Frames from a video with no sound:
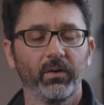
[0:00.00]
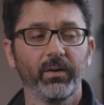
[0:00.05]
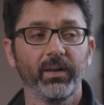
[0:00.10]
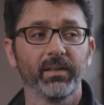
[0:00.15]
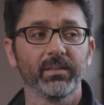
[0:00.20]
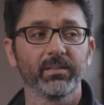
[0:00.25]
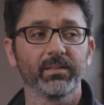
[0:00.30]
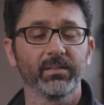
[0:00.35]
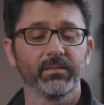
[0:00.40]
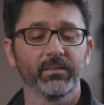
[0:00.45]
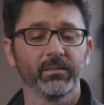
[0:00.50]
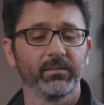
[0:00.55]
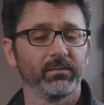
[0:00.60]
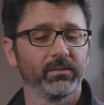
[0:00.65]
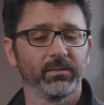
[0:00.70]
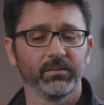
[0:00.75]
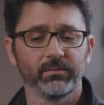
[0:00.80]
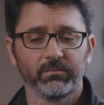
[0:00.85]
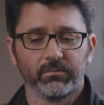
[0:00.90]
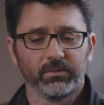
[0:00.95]
Oh yeah, it's a,
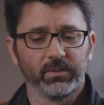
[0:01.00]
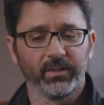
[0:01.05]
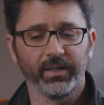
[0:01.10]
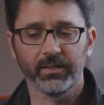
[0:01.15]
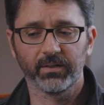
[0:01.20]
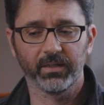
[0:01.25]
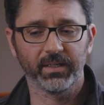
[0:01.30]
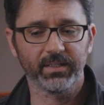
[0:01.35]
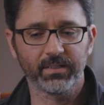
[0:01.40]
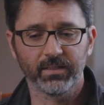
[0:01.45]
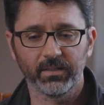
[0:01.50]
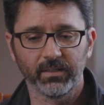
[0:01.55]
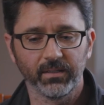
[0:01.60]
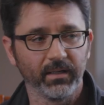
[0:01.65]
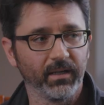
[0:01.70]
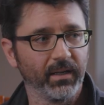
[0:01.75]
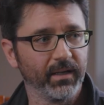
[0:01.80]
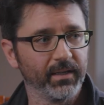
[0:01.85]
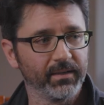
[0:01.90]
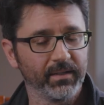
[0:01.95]
it's a great
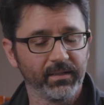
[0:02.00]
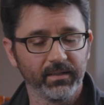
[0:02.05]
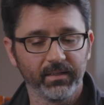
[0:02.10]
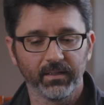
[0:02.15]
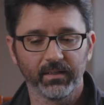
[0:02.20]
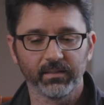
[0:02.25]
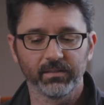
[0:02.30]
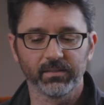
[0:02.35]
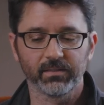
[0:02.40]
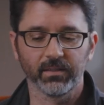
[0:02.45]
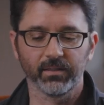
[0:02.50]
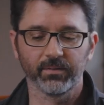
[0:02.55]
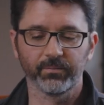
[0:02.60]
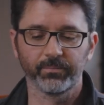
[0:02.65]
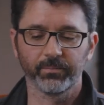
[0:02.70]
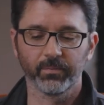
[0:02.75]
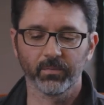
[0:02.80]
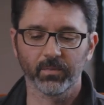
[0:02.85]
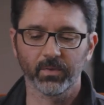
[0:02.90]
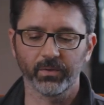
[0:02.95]
question. I think that
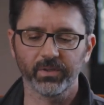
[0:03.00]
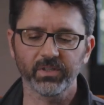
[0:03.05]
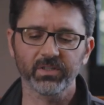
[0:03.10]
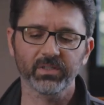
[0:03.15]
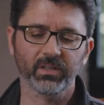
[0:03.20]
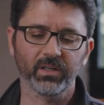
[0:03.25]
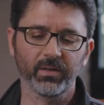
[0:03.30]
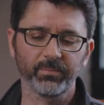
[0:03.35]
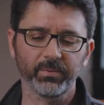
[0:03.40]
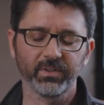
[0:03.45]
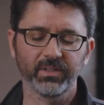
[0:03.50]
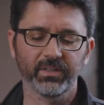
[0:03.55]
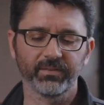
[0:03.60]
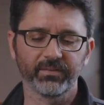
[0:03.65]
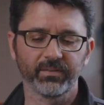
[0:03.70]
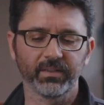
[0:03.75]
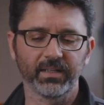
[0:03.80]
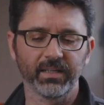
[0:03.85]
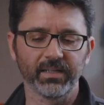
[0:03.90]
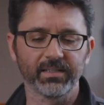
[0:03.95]
um, oh, there's a couple of
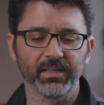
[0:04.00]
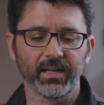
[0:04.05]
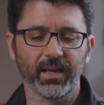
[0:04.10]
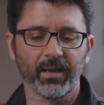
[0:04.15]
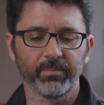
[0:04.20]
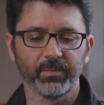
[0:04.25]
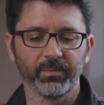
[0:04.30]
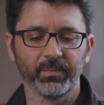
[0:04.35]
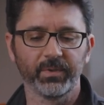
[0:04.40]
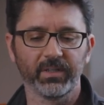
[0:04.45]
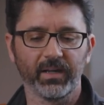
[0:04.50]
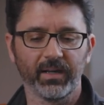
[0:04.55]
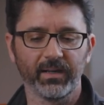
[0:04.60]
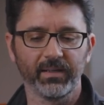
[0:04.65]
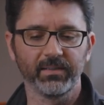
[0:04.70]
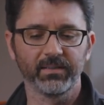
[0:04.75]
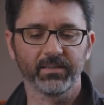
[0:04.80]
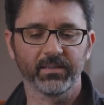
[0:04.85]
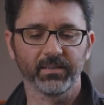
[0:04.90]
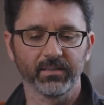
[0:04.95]
different things that happened with I
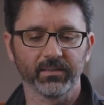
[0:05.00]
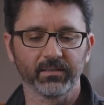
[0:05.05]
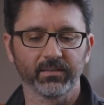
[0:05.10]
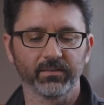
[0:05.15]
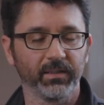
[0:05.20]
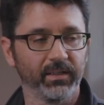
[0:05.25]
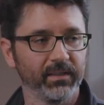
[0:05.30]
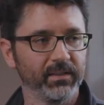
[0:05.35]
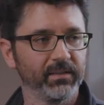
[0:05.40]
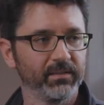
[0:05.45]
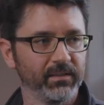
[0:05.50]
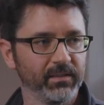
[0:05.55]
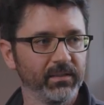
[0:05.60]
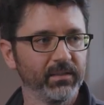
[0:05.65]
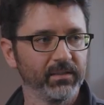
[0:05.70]
E six, right?